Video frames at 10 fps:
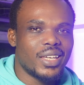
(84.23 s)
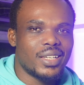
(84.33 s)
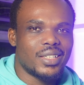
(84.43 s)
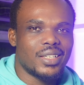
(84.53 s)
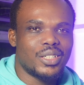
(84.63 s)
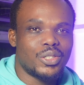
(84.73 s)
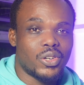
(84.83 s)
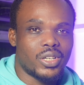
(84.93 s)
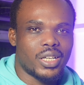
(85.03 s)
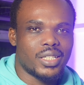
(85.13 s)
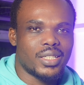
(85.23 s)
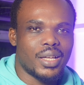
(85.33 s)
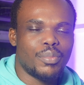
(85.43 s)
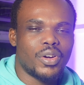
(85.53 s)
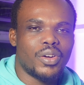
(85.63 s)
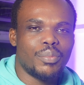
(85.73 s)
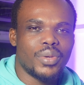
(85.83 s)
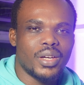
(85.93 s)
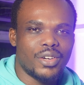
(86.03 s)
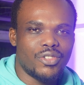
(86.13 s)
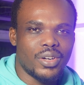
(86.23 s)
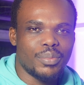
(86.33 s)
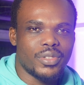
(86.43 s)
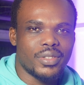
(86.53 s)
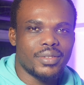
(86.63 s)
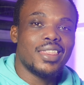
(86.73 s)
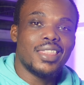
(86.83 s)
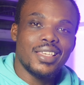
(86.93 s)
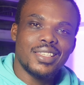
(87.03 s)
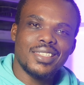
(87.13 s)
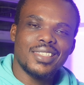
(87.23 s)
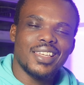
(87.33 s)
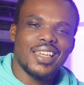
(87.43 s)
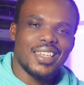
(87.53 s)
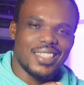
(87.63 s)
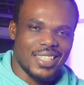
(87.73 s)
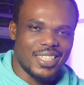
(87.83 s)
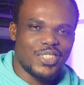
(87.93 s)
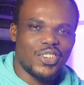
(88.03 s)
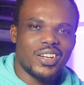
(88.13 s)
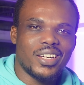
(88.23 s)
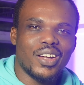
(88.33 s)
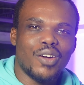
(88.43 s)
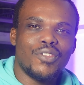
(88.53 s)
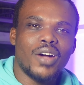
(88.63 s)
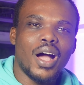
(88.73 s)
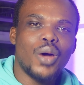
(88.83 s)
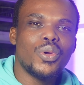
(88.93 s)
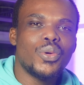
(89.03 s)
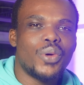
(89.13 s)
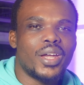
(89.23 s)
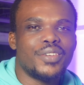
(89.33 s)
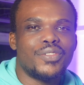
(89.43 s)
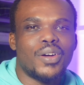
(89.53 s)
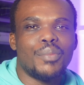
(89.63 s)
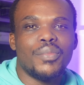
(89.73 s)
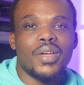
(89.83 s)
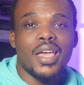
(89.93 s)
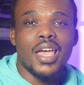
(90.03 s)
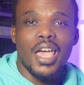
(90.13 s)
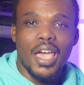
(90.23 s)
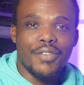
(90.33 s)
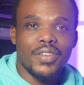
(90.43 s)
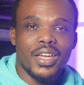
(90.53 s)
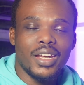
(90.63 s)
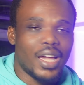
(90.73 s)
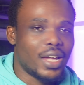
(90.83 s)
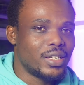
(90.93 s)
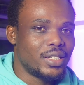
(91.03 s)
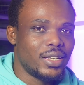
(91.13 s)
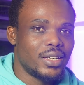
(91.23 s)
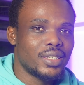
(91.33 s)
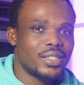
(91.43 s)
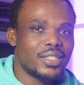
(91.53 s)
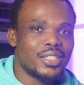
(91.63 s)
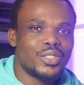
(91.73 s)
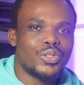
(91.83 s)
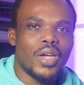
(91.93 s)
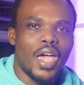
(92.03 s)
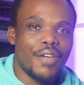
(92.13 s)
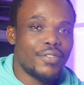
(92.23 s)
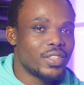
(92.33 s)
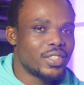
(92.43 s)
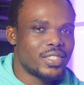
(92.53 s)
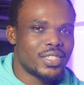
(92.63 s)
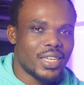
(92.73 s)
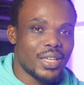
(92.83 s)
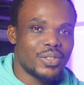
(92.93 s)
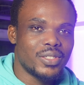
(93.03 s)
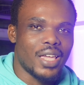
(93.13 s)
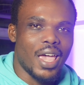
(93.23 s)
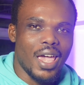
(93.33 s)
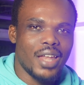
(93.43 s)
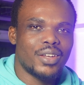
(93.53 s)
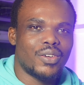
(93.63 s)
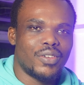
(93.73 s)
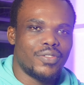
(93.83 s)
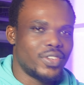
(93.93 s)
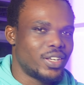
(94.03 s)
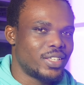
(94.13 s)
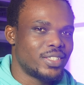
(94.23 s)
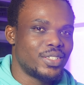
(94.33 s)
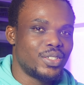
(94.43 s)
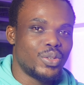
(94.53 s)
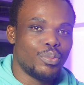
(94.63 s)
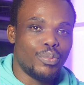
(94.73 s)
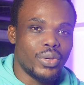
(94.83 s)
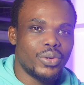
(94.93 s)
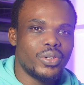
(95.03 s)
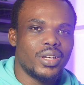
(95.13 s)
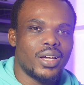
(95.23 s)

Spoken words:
it taught us about our bigger dreams. This is the story of how we went from having an idea to having the skills and confidence to build